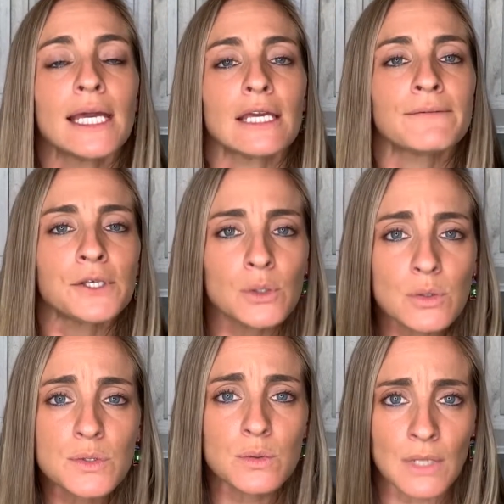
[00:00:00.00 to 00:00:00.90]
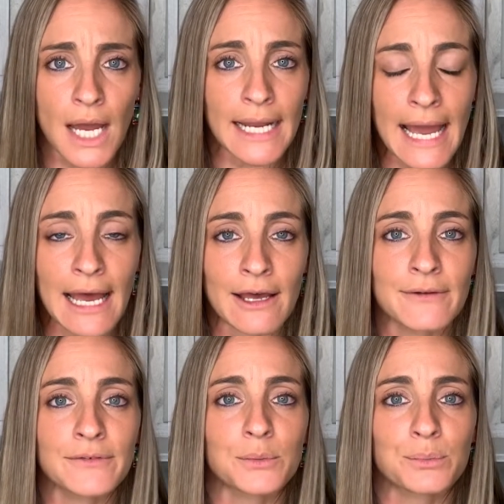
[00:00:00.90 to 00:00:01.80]
If you do not
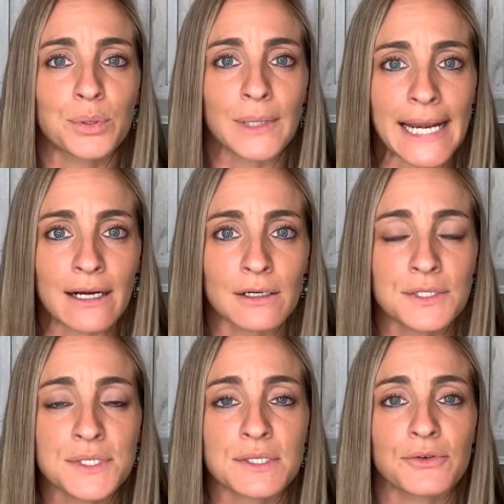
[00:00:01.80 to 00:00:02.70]
have prayers